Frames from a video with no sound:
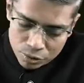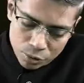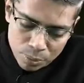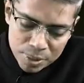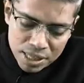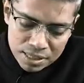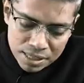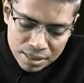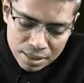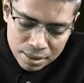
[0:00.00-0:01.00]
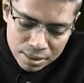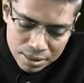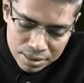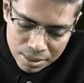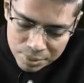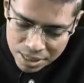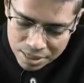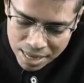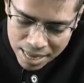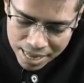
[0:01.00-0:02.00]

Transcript: So obviously the substance